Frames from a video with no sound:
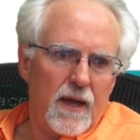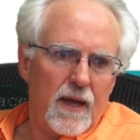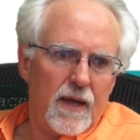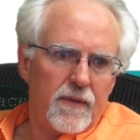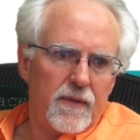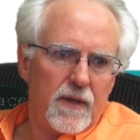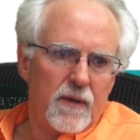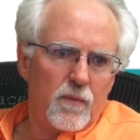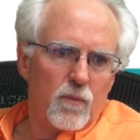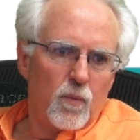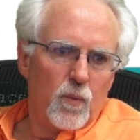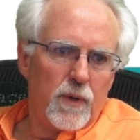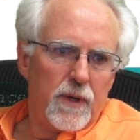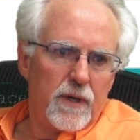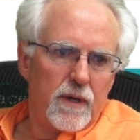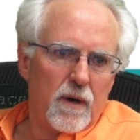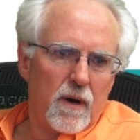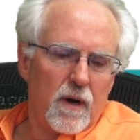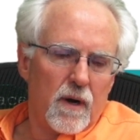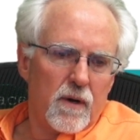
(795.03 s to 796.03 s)
and then
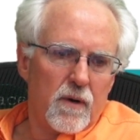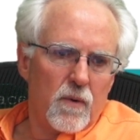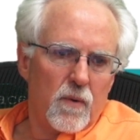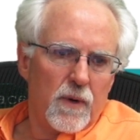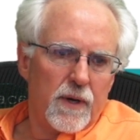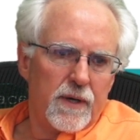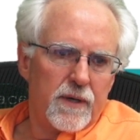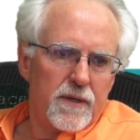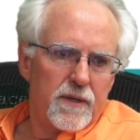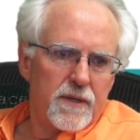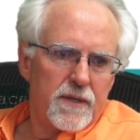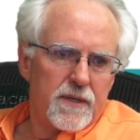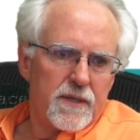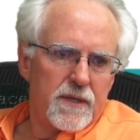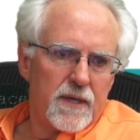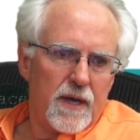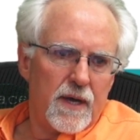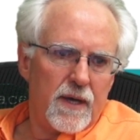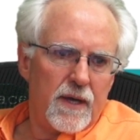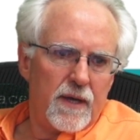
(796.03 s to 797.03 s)
we are going to
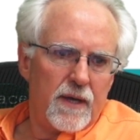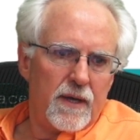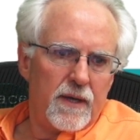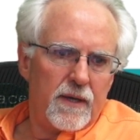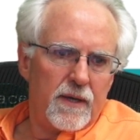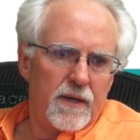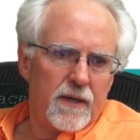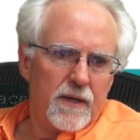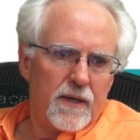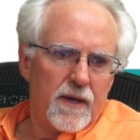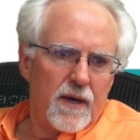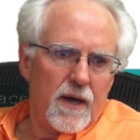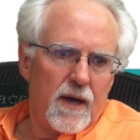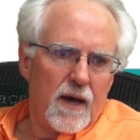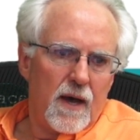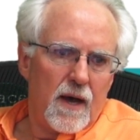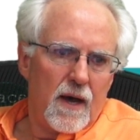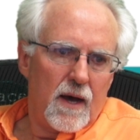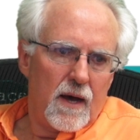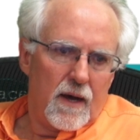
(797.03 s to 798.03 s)
say
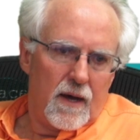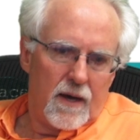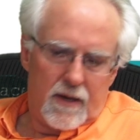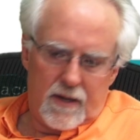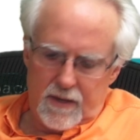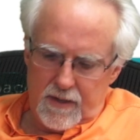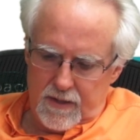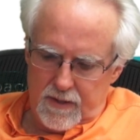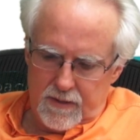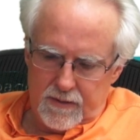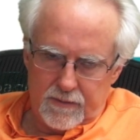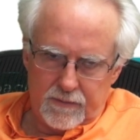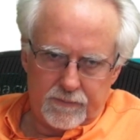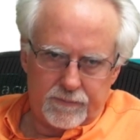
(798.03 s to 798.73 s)
uh,